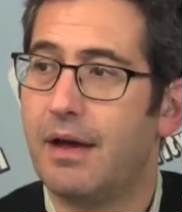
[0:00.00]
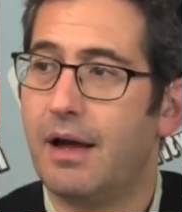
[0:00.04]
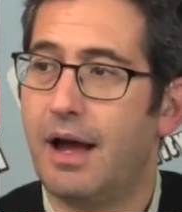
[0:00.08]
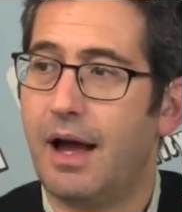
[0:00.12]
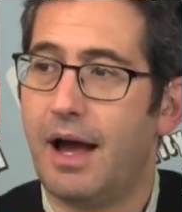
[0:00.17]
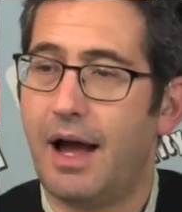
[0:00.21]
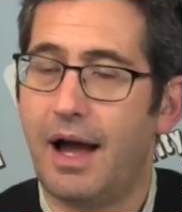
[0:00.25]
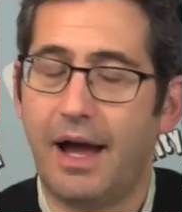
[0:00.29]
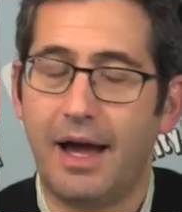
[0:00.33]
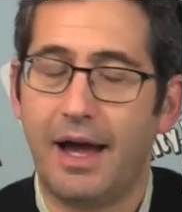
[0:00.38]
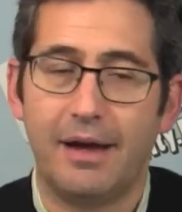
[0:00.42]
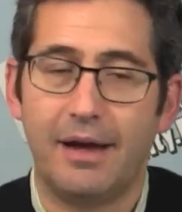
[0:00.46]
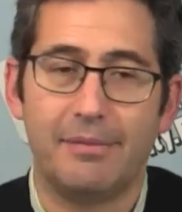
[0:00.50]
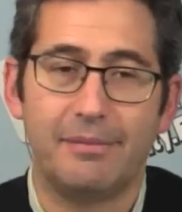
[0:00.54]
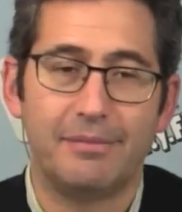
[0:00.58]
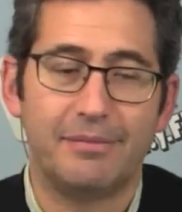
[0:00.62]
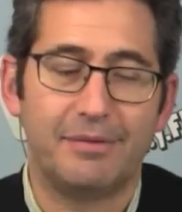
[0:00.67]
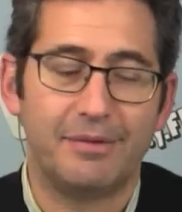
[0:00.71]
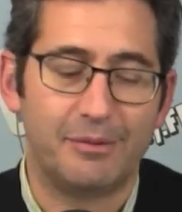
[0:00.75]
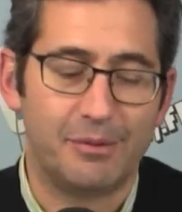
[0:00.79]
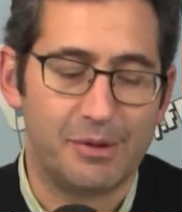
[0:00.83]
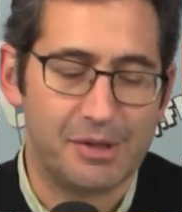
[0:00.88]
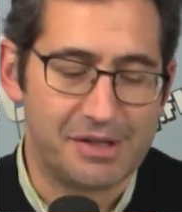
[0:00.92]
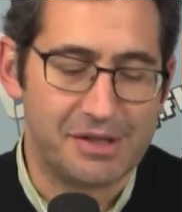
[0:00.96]
I
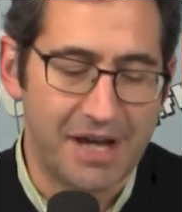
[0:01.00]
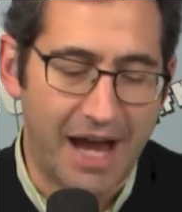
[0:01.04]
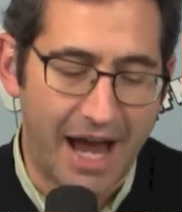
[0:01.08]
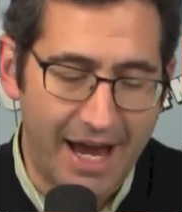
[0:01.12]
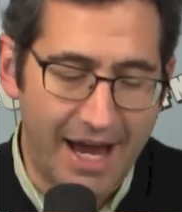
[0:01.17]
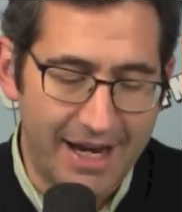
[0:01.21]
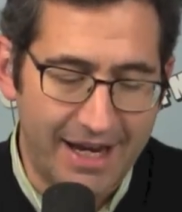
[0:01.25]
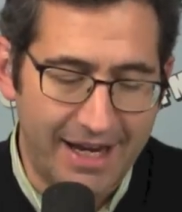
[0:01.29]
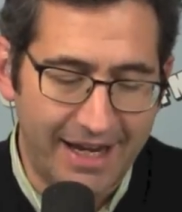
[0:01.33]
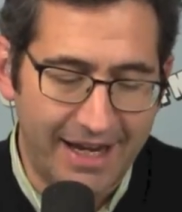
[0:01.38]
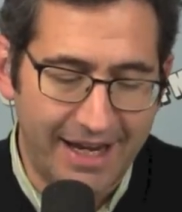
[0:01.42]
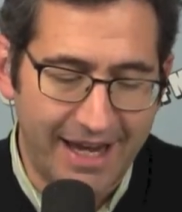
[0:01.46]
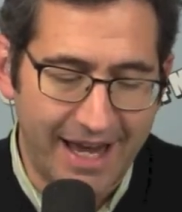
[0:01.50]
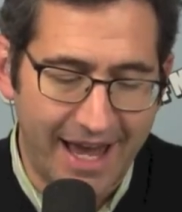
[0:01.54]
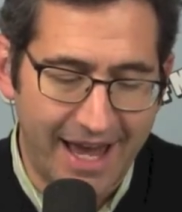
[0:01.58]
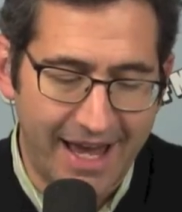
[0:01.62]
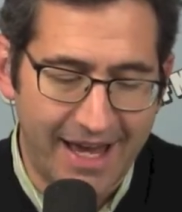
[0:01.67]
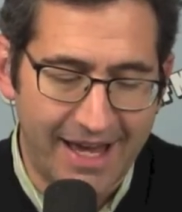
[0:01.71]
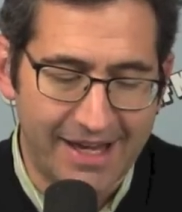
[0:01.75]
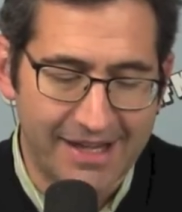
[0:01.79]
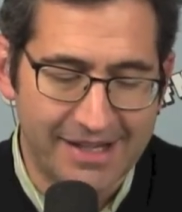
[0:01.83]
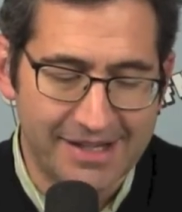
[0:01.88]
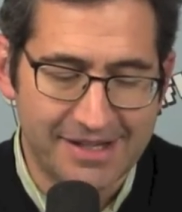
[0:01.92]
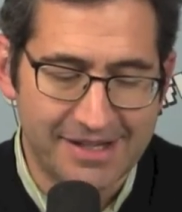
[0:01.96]
am resigning
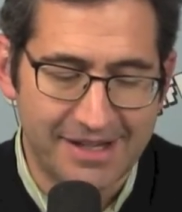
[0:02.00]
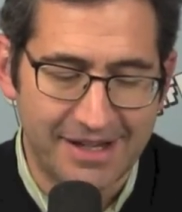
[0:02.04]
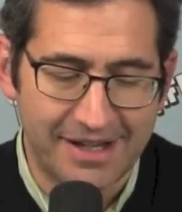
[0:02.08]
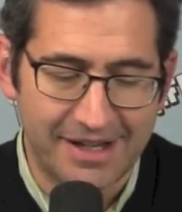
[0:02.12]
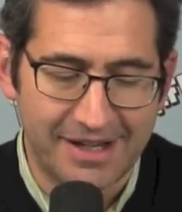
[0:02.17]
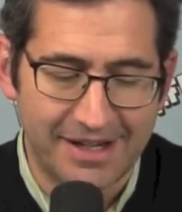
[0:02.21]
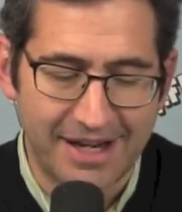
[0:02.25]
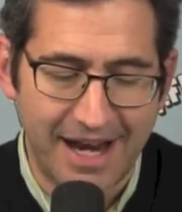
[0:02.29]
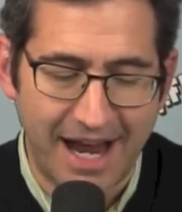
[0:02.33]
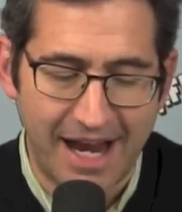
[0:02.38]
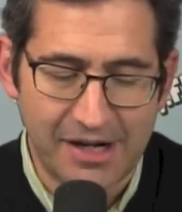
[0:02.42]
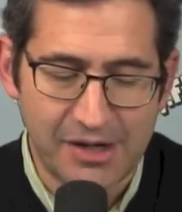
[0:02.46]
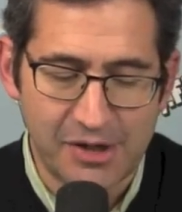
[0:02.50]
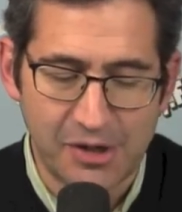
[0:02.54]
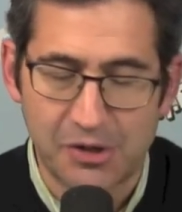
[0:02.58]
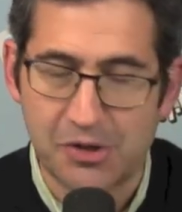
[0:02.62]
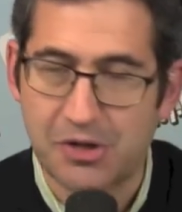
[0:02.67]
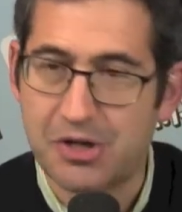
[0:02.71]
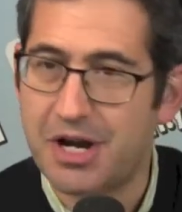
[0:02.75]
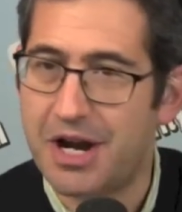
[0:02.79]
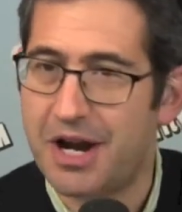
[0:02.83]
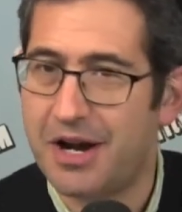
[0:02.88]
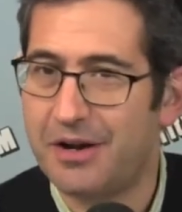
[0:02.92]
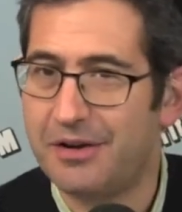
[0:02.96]
as uh, national
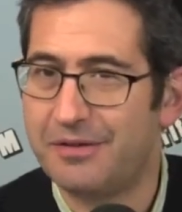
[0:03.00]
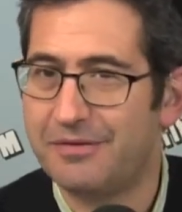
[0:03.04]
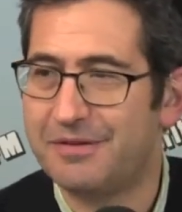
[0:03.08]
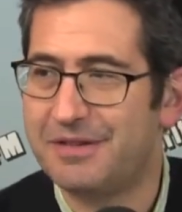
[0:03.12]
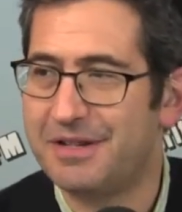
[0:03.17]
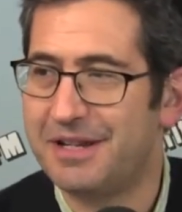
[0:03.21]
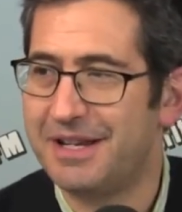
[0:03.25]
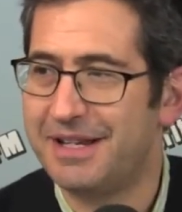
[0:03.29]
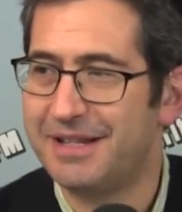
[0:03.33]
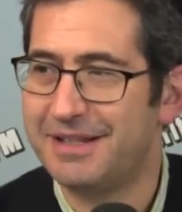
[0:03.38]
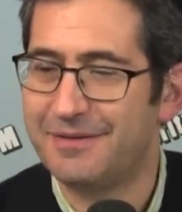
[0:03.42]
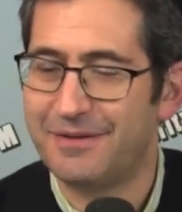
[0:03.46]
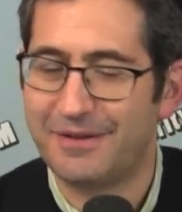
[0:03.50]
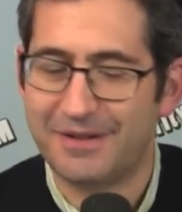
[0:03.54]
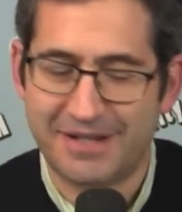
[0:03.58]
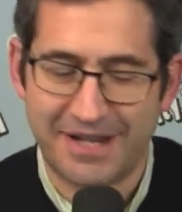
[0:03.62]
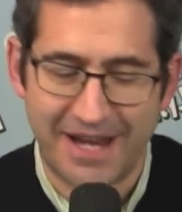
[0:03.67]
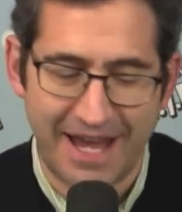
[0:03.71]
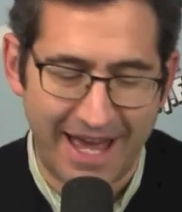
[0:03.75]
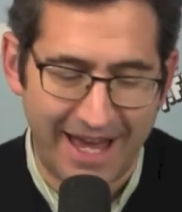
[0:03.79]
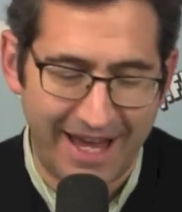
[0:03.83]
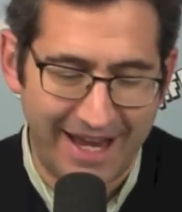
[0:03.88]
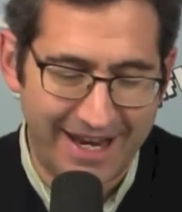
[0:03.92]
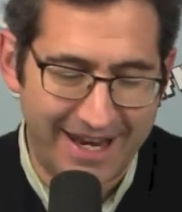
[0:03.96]
chair of Teens for TED.